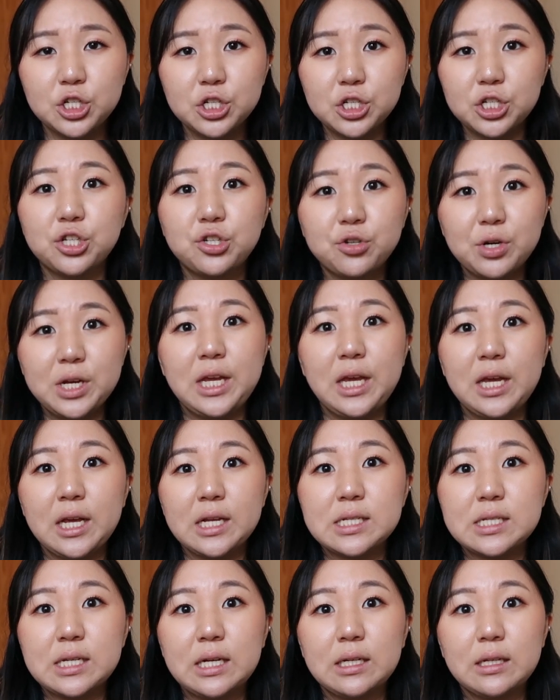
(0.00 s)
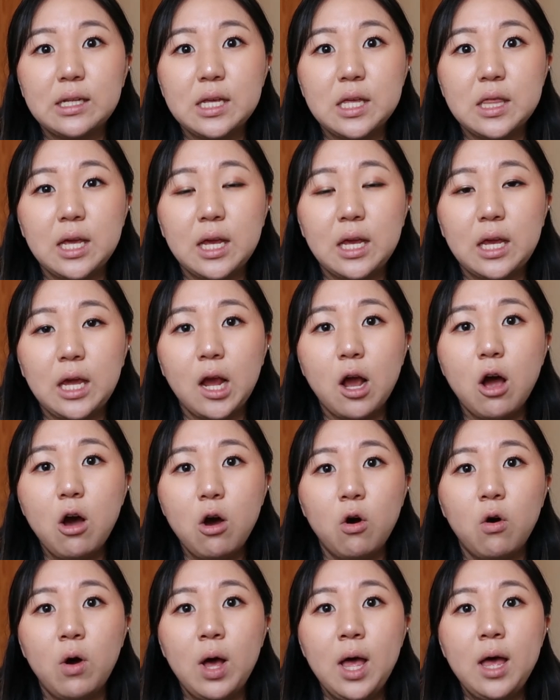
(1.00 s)
just shrinking and suddenly thinking,
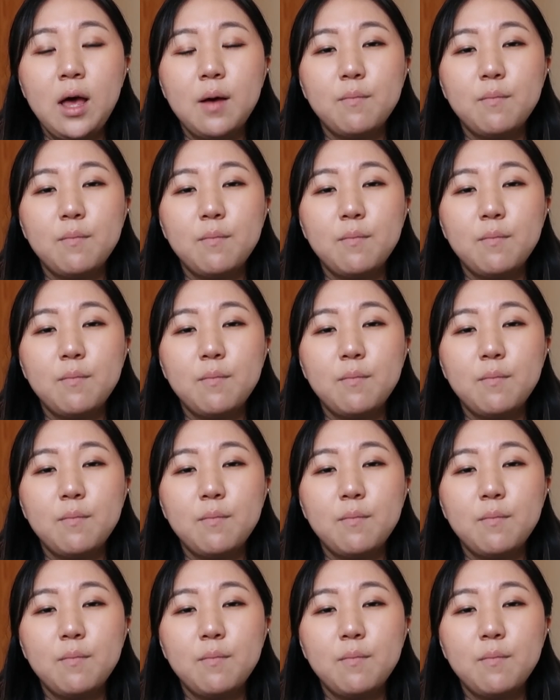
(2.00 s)
oh,